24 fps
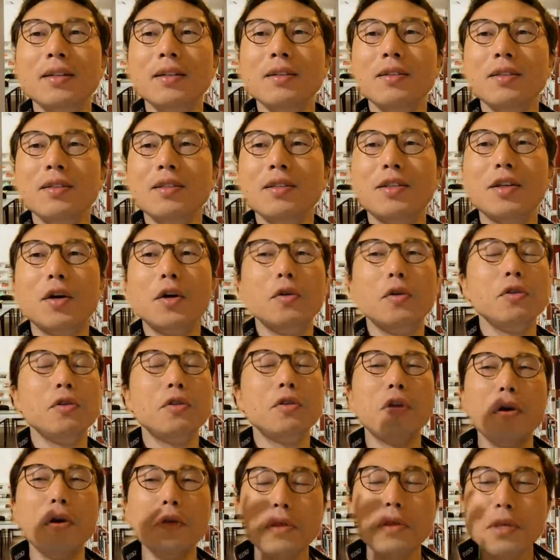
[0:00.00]
So
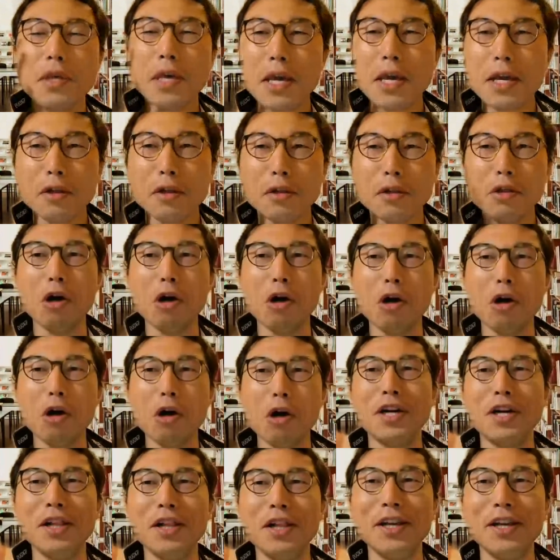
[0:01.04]
don't think
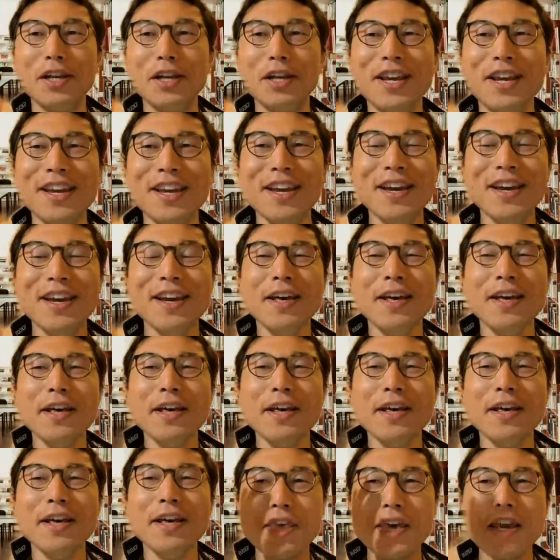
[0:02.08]
logically,
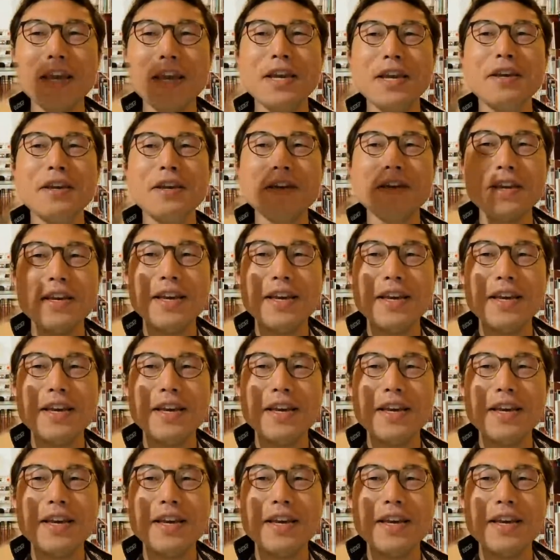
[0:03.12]
think